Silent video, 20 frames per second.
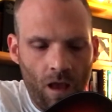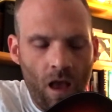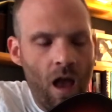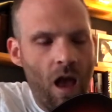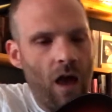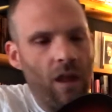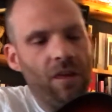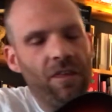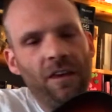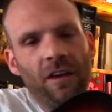
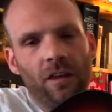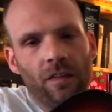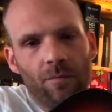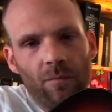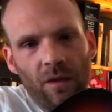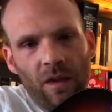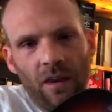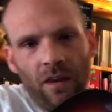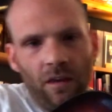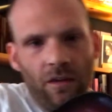And I think at the
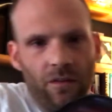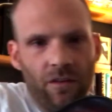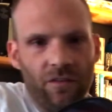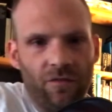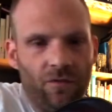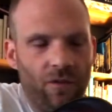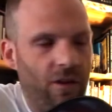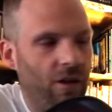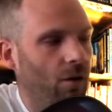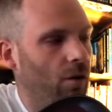beginning of this
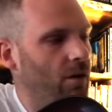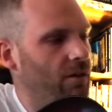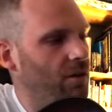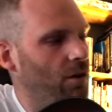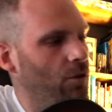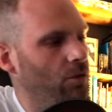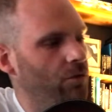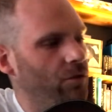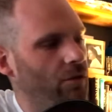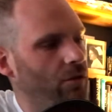video I
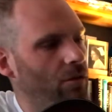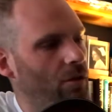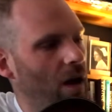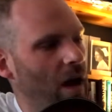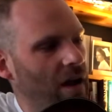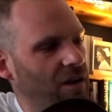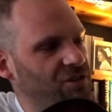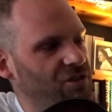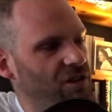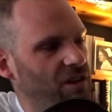told you that
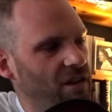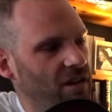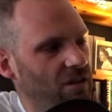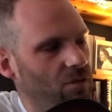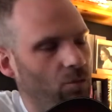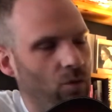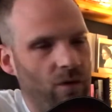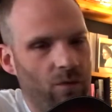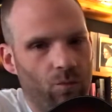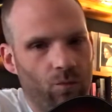actually
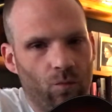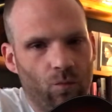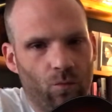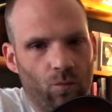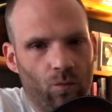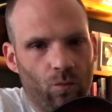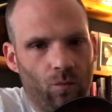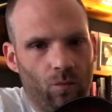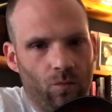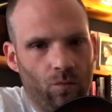
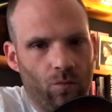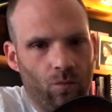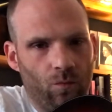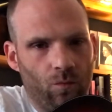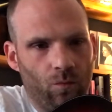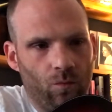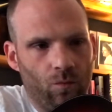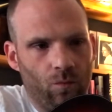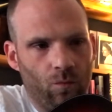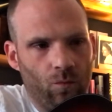
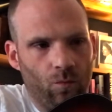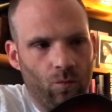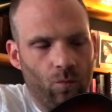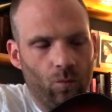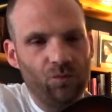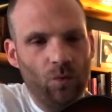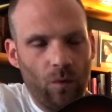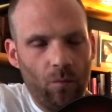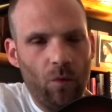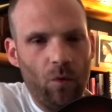
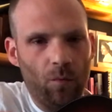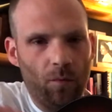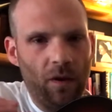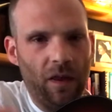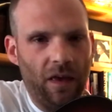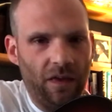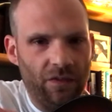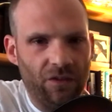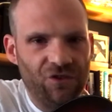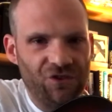when we were
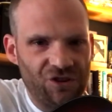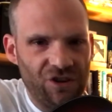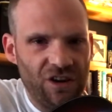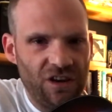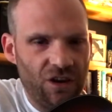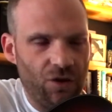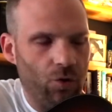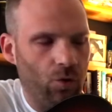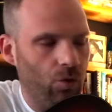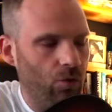playing the G
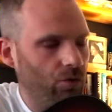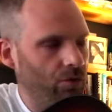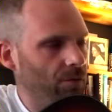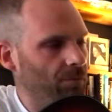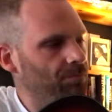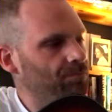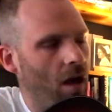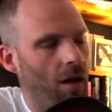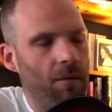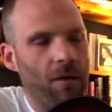chord,
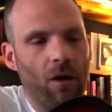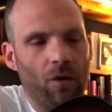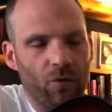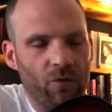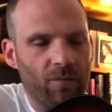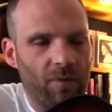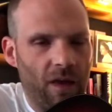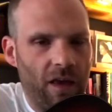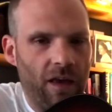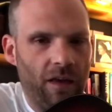I was
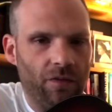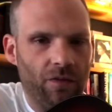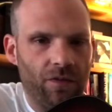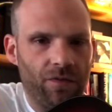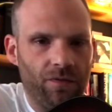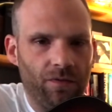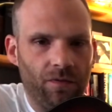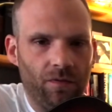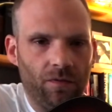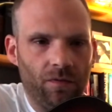playing
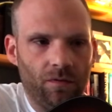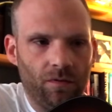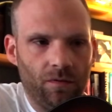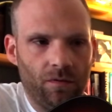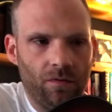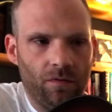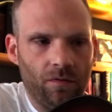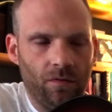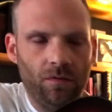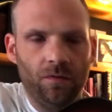
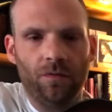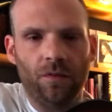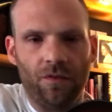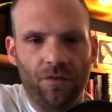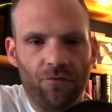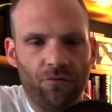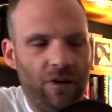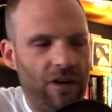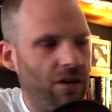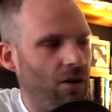the
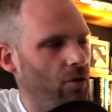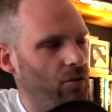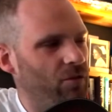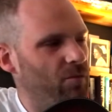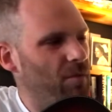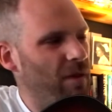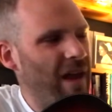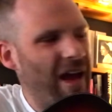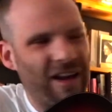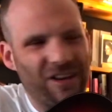3 notes,
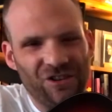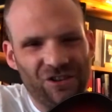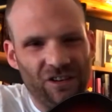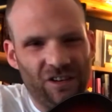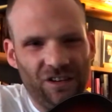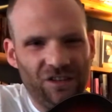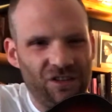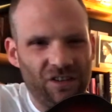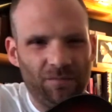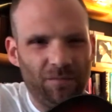but
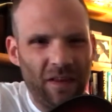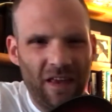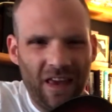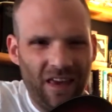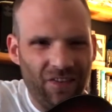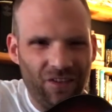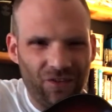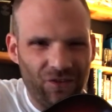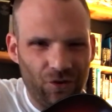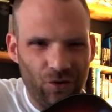actually just
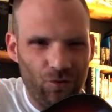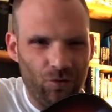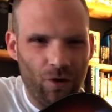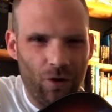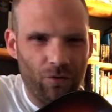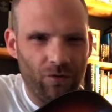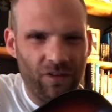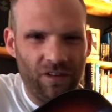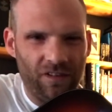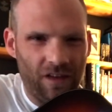playing the 2
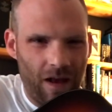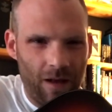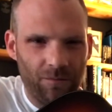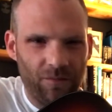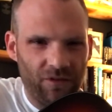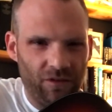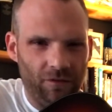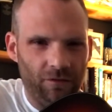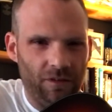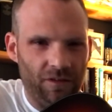notes is
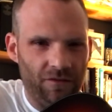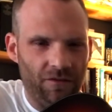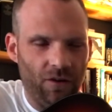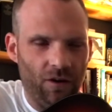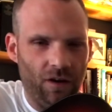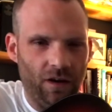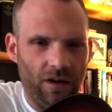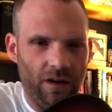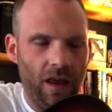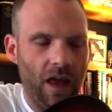absolutely
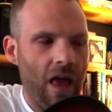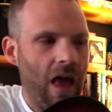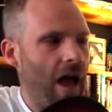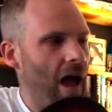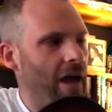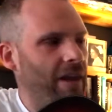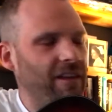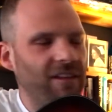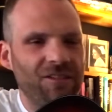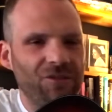fine.
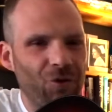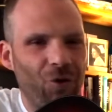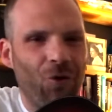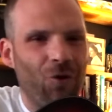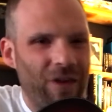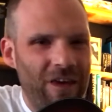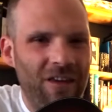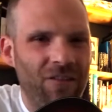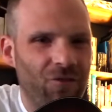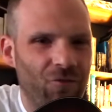And it's
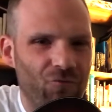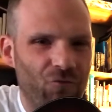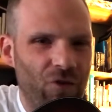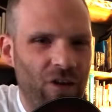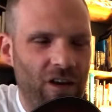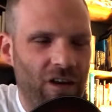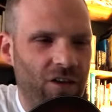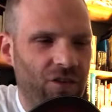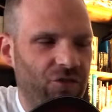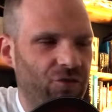not even
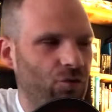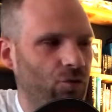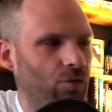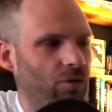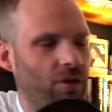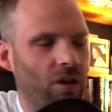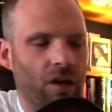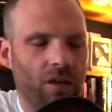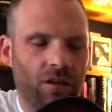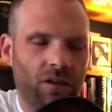really a
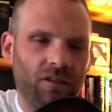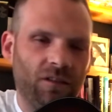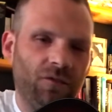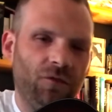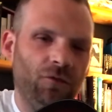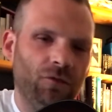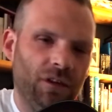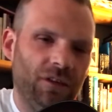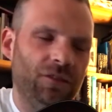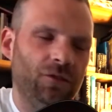shortcut, because if
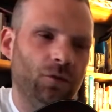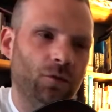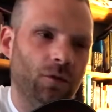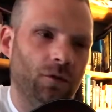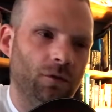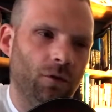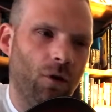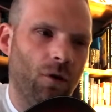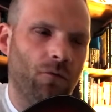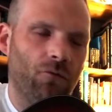you listen to a
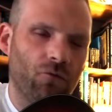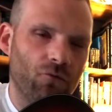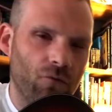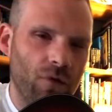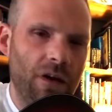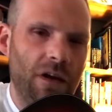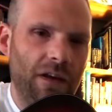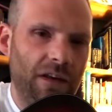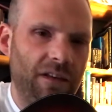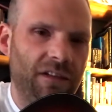lot of
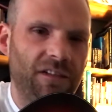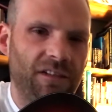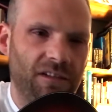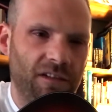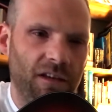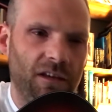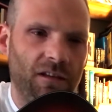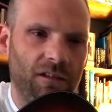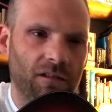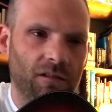really
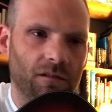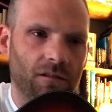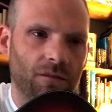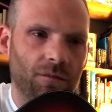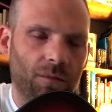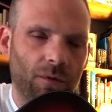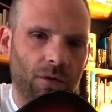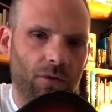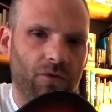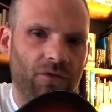
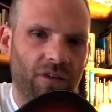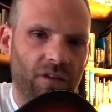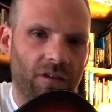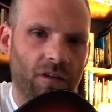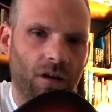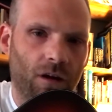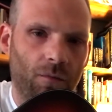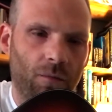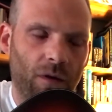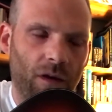seasoned blues
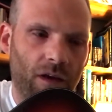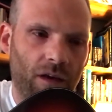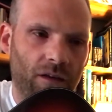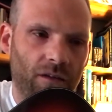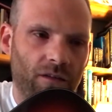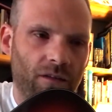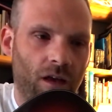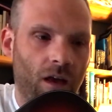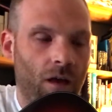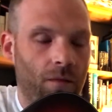guitar
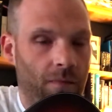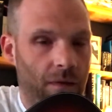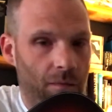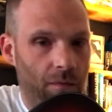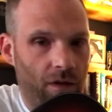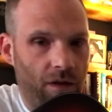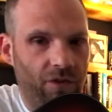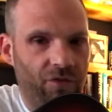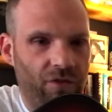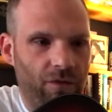players, people
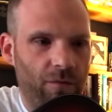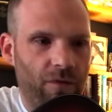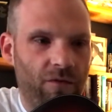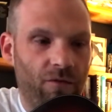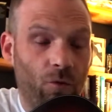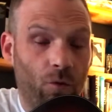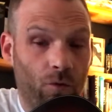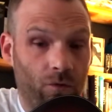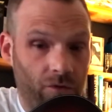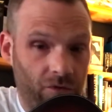like Jimmy
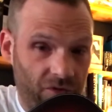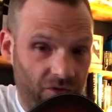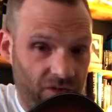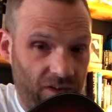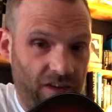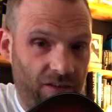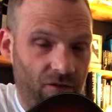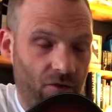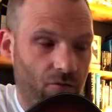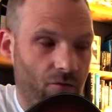Vaughan,
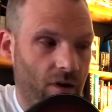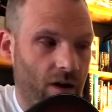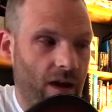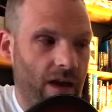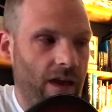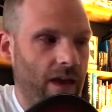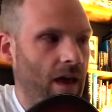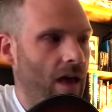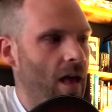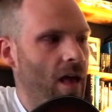Stevie
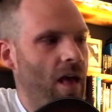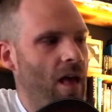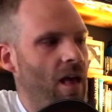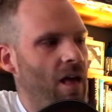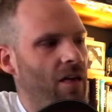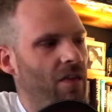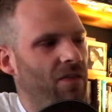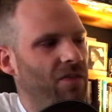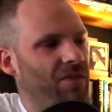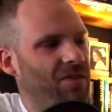Ray,
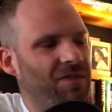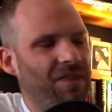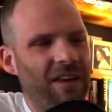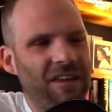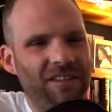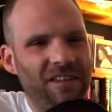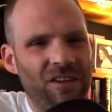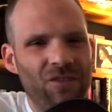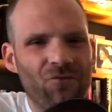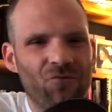they
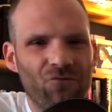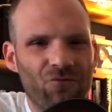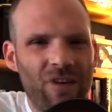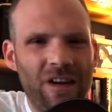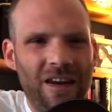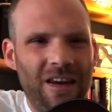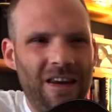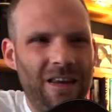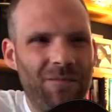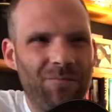didn't
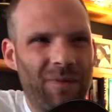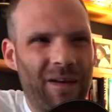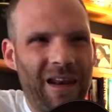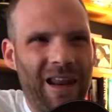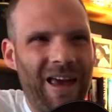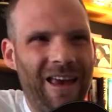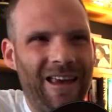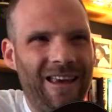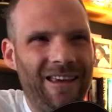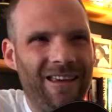really
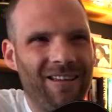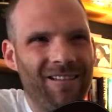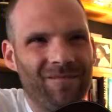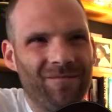play,